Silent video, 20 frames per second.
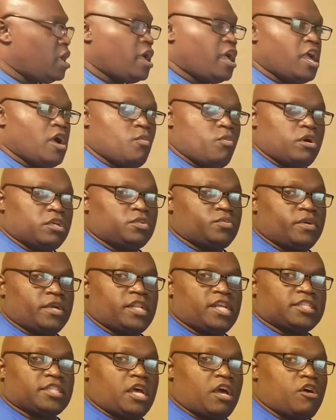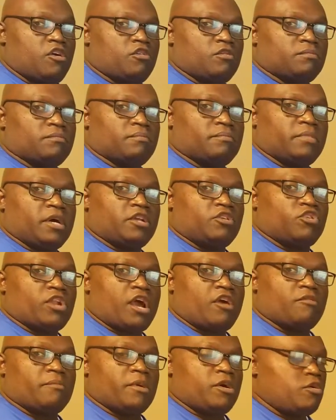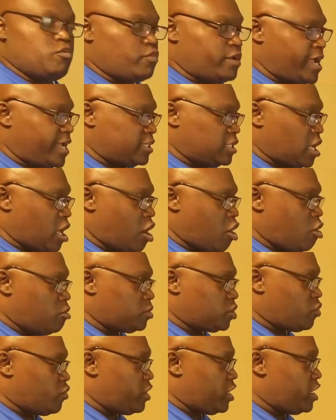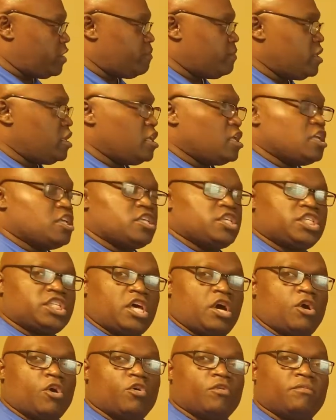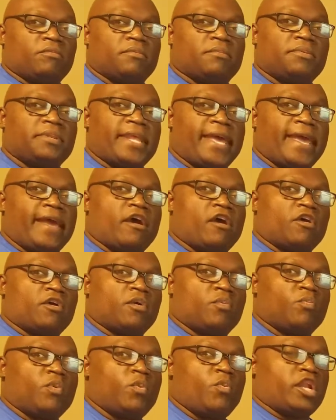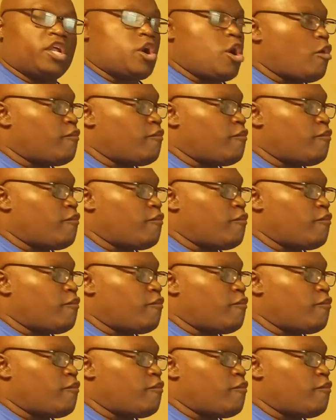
And once we click the home button on our remote, we're at the home screen. So now we want to go